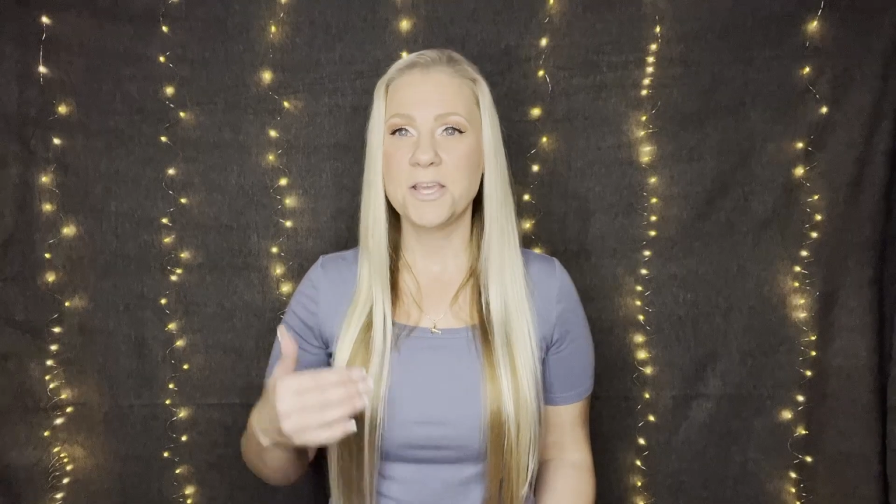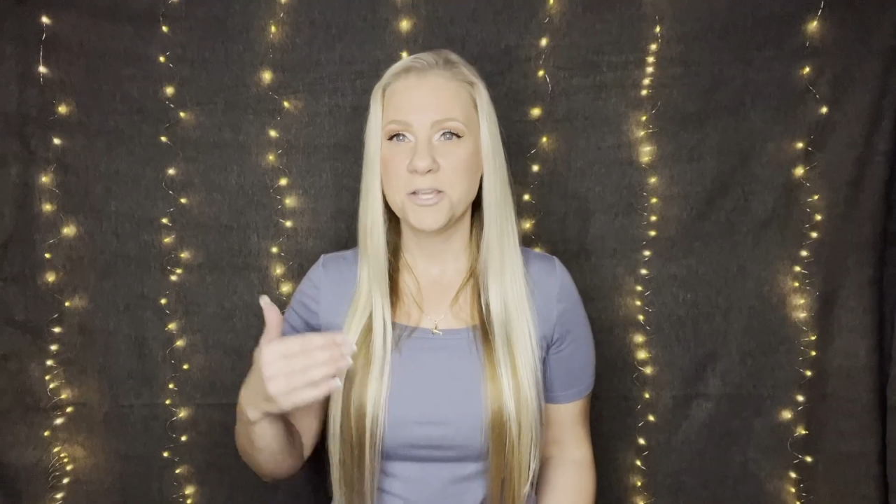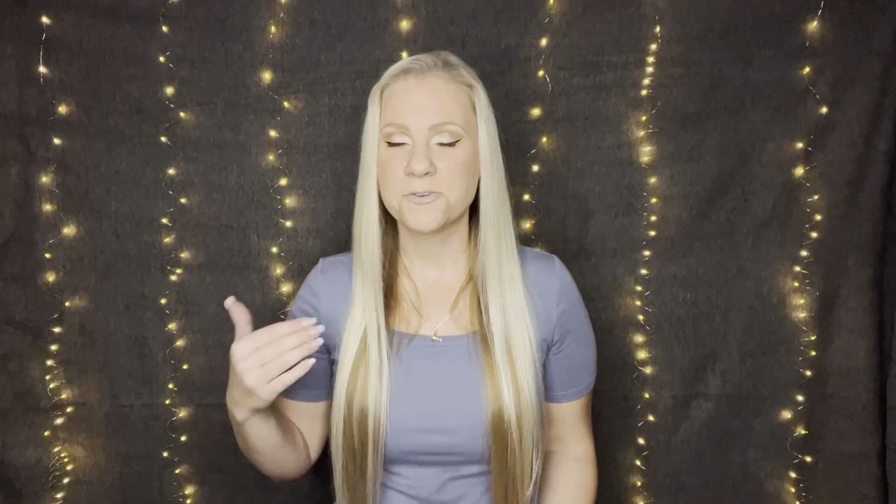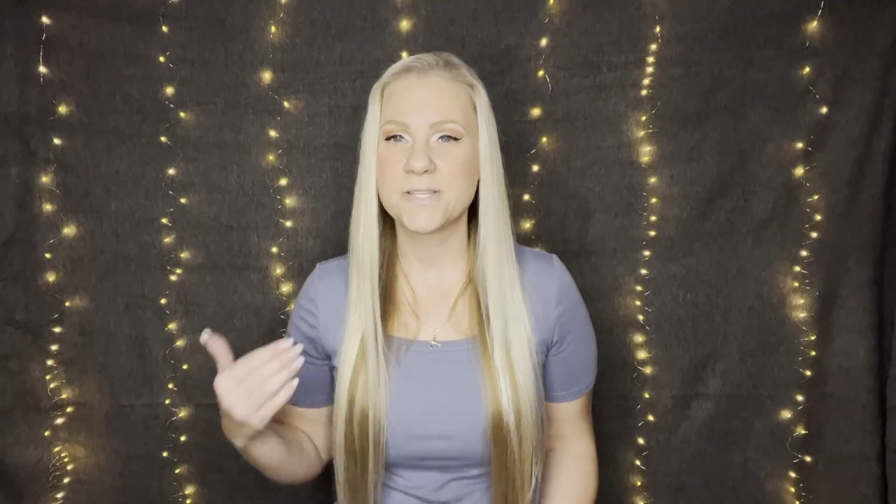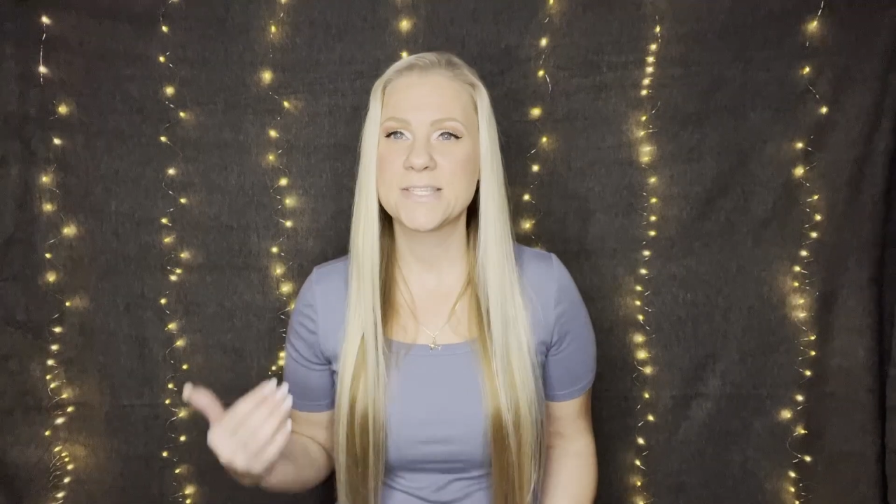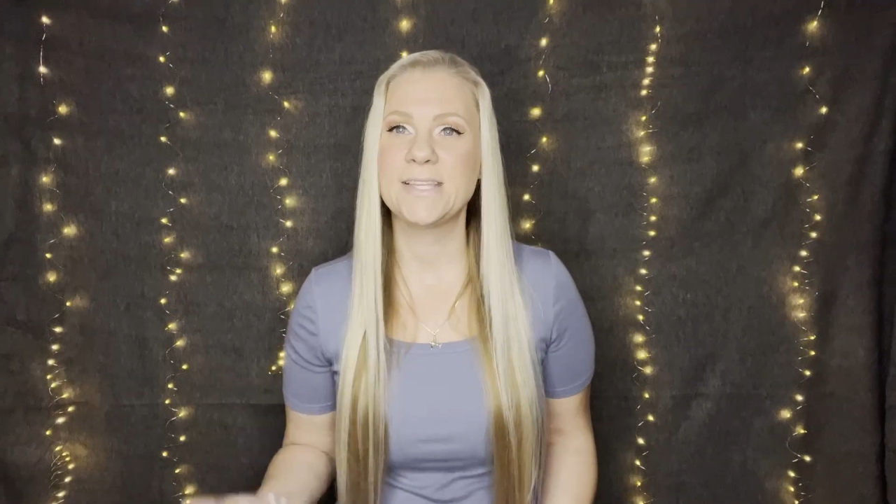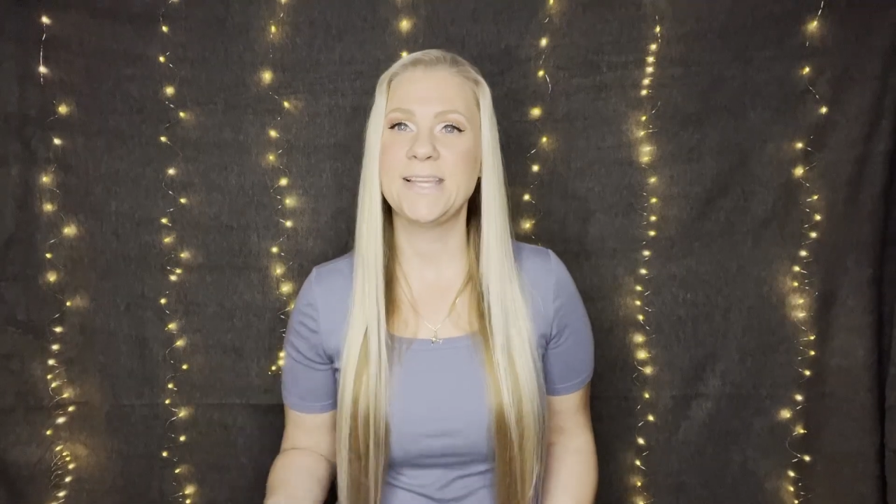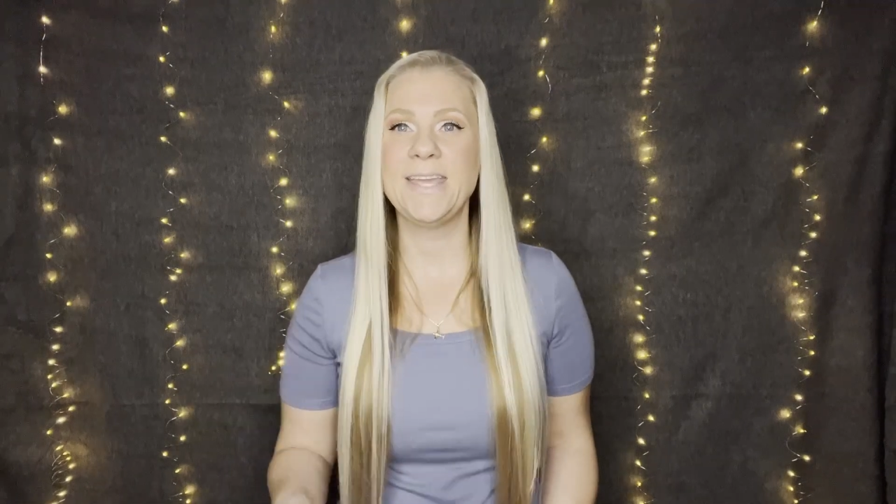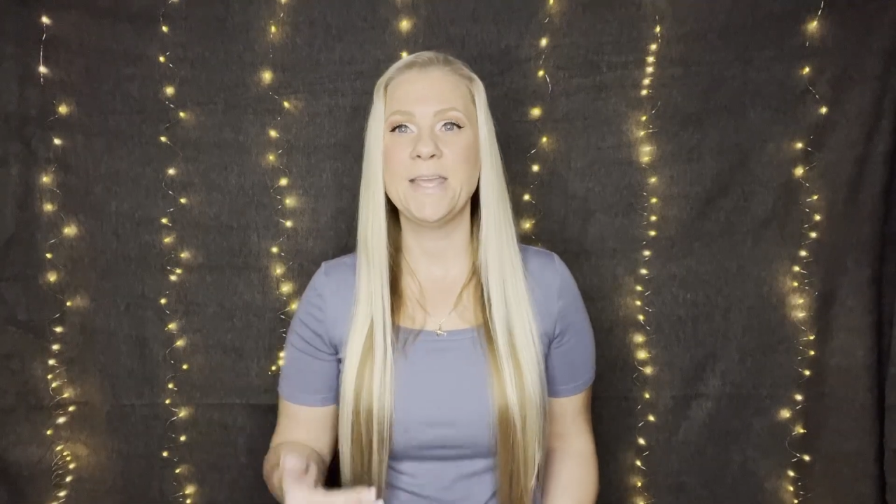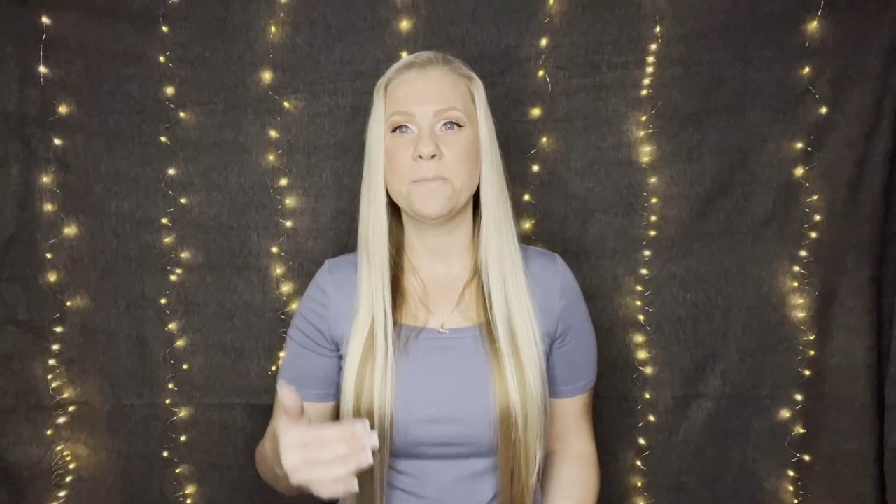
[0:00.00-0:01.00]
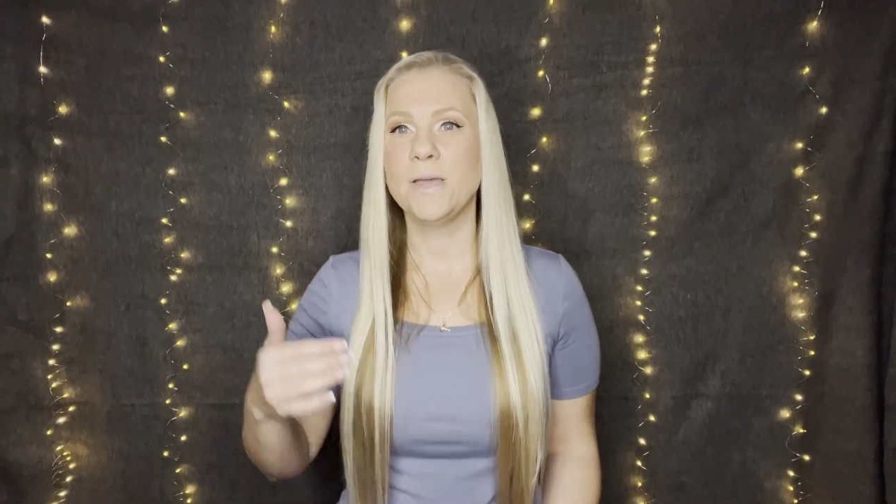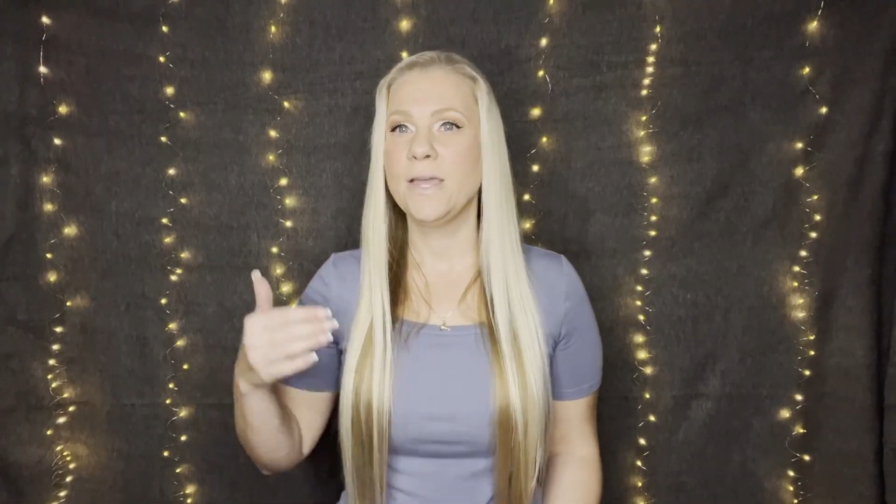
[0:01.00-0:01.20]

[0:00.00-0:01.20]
your sleep,